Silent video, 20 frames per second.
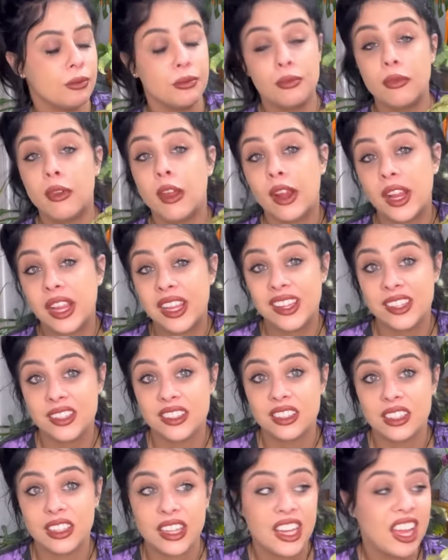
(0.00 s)
very
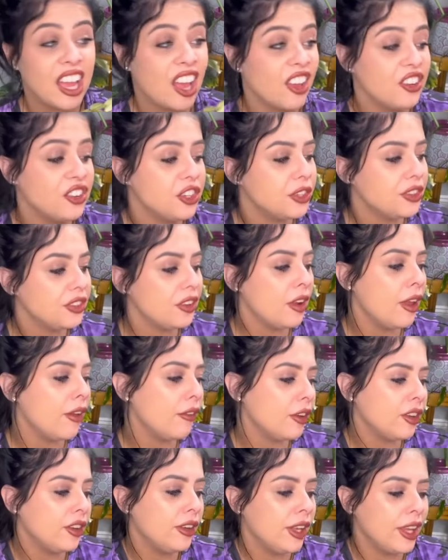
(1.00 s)
easily. I just
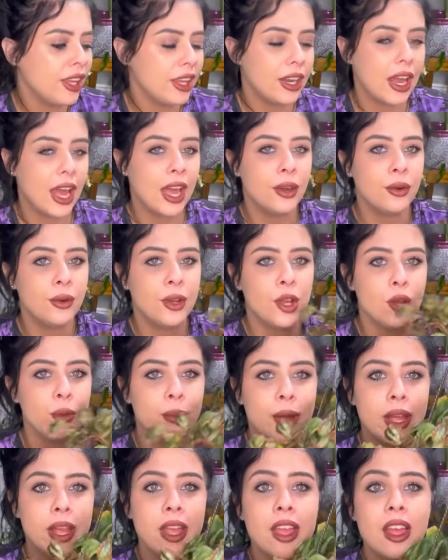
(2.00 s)
never did. I don't know.
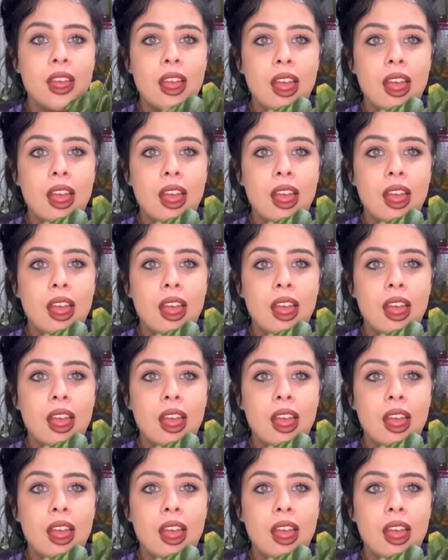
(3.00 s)
But